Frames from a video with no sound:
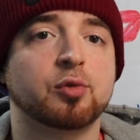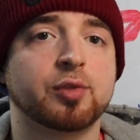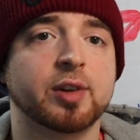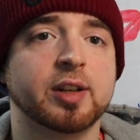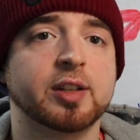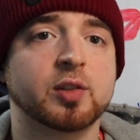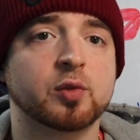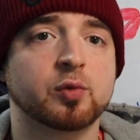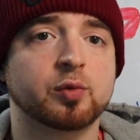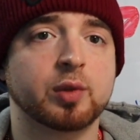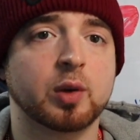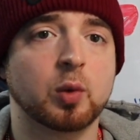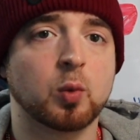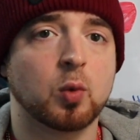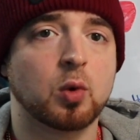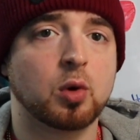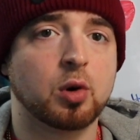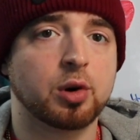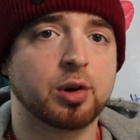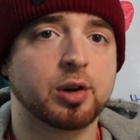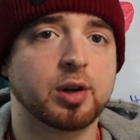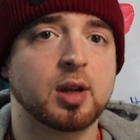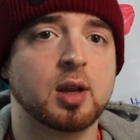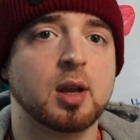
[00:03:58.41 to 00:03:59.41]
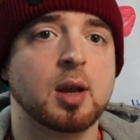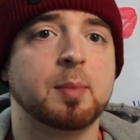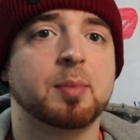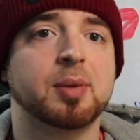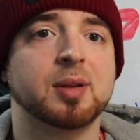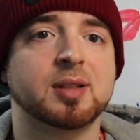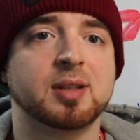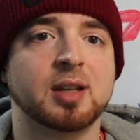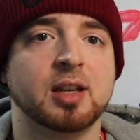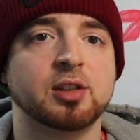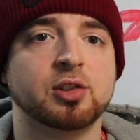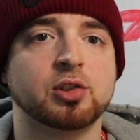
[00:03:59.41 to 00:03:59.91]
risk reward
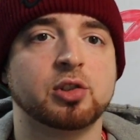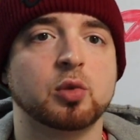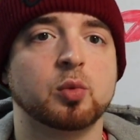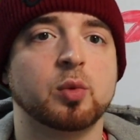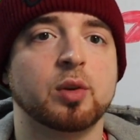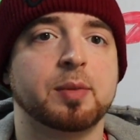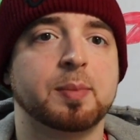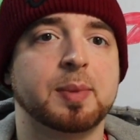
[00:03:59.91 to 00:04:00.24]
potential with